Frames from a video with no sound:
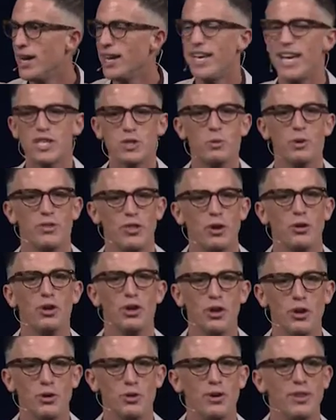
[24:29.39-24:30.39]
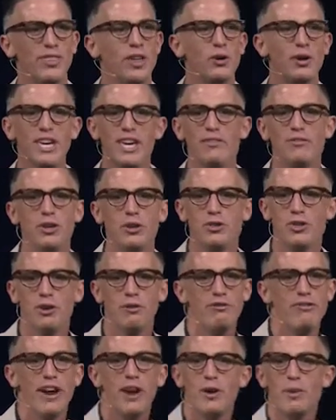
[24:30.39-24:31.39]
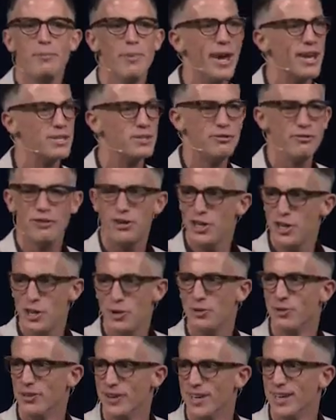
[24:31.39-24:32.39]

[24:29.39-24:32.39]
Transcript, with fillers: Guess what they'll do? They'll give you their very best for you